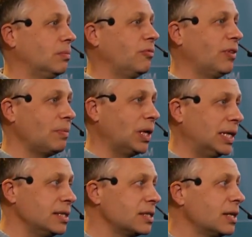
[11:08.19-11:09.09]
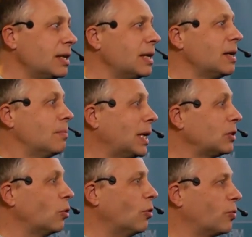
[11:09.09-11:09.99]
families,
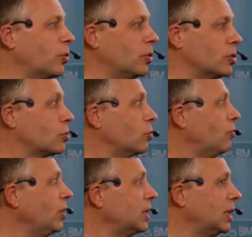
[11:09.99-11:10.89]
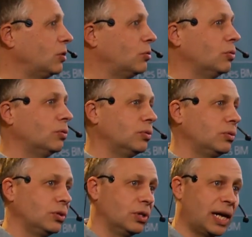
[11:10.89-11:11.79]
but of course, to fit into
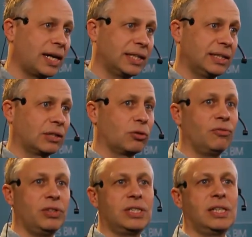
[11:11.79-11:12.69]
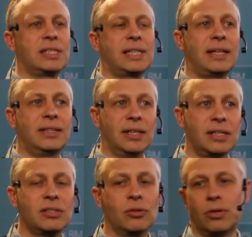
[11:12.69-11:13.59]
the architect office's
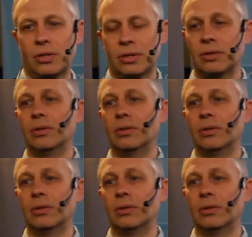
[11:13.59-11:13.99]
standards or